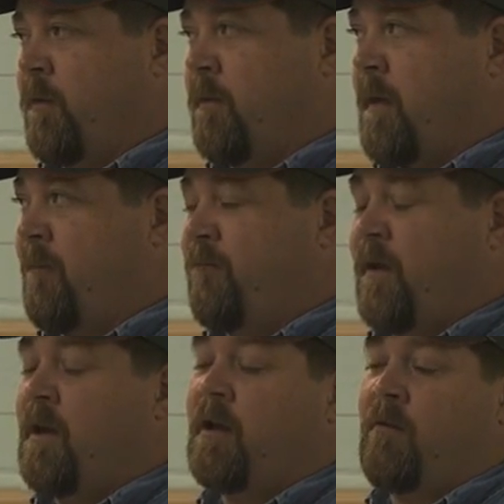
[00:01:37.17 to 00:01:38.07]
that
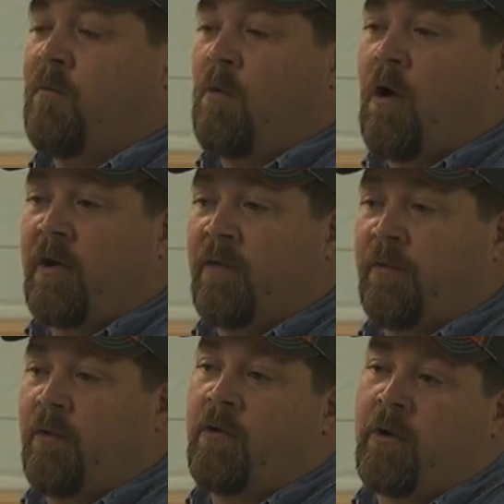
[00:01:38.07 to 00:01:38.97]
feeling of walking
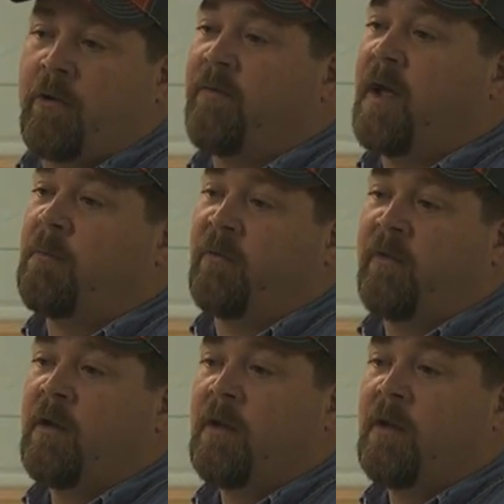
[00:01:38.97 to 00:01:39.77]
through your herd of animals